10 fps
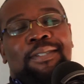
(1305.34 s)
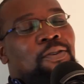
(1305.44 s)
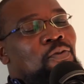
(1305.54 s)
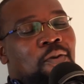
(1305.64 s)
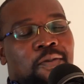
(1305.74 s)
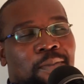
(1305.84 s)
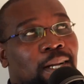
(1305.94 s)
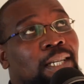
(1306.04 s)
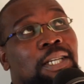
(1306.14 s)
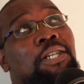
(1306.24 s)
know,
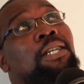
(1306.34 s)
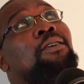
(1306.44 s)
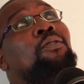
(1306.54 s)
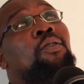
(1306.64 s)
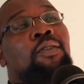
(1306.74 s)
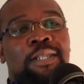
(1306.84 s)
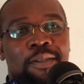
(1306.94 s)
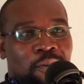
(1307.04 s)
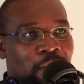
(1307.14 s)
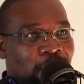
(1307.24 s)
mangishi oni
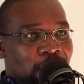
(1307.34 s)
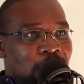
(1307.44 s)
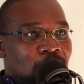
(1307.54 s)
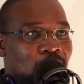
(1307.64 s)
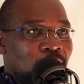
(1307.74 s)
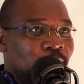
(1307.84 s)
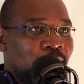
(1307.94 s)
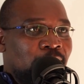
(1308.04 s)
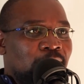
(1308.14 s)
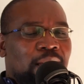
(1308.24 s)
lately I
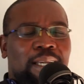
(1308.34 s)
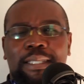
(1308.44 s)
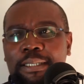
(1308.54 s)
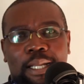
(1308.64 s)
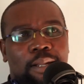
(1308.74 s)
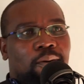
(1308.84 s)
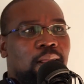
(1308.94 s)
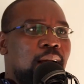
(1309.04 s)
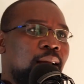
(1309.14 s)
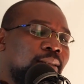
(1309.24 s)
complain. Hey,
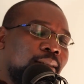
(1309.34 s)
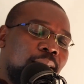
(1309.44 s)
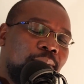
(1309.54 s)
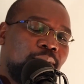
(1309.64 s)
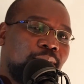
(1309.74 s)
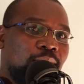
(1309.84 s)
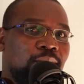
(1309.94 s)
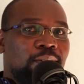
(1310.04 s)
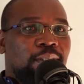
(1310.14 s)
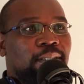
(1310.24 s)
light. Yeah,
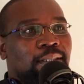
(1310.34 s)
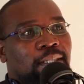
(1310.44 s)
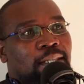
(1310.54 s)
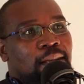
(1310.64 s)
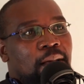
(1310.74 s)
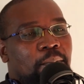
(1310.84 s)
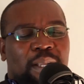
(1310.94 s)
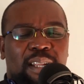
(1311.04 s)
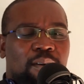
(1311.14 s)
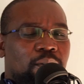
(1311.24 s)
so. But
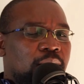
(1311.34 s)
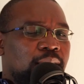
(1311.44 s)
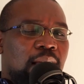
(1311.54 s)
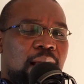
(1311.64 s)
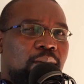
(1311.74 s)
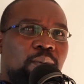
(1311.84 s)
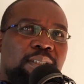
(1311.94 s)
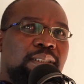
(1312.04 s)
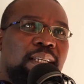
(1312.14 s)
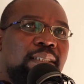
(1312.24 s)
otherwise, it
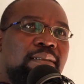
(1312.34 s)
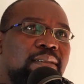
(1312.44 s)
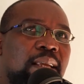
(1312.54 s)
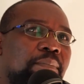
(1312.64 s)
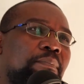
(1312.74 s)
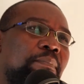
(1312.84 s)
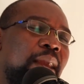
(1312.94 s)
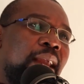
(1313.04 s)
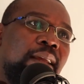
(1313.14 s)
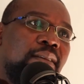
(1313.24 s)
wasn't that bad.